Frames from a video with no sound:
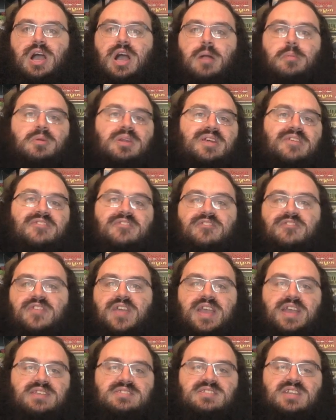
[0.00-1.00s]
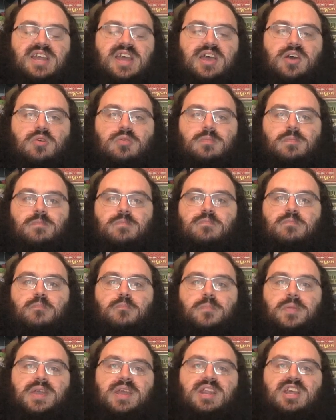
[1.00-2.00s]
I'm going to phase it out.
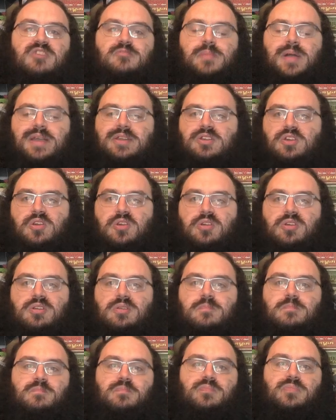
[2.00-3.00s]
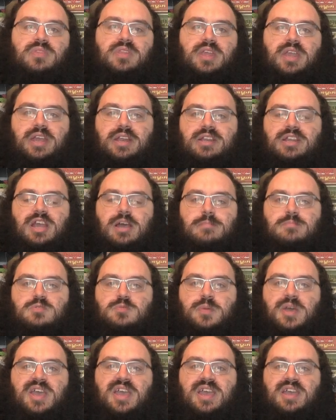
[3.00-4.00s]
Beginning of my turn, it comes
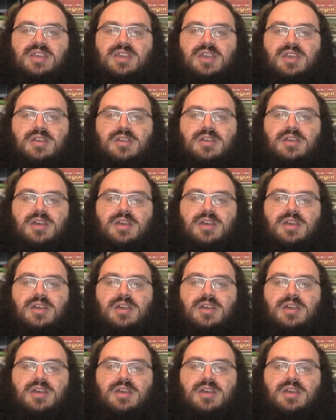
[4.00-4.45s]
back.